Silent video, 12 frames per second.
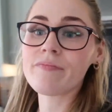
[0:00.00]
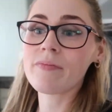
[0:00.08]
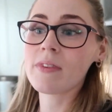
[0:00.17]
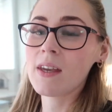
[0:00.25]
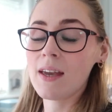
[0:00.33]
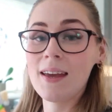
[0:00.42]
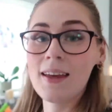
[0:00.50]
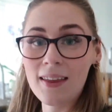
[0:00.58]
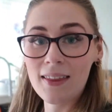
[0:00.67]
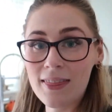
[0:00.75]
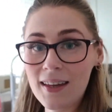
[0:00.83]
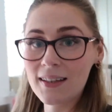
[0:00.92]
um,
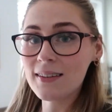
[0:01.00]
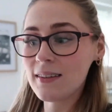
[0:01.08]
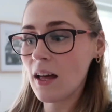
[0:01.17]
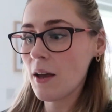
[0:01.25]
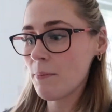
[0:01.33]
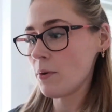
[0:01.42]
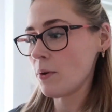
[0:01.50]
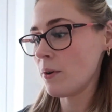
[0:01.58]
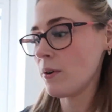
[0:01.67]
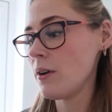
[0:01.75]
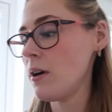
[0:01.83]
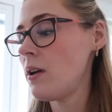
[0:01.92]
this that I
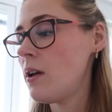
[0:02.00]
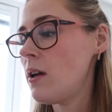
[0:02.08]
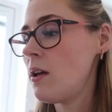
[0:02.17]
bought